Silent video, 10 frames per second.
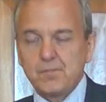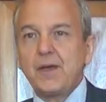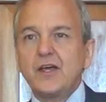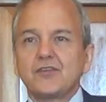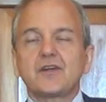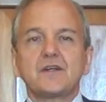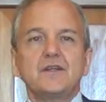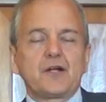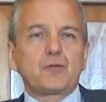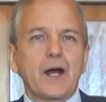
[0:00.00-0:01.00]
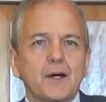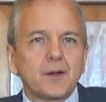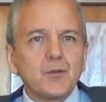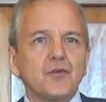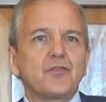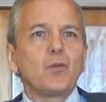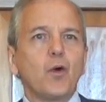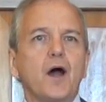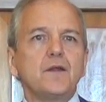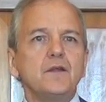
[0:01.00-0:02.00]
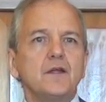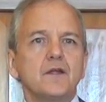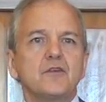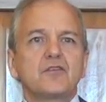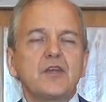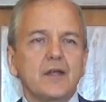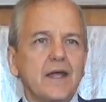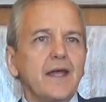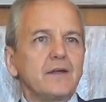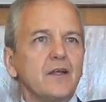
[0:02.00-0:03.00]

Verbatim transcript: basically that Gregory was the one that said, hey,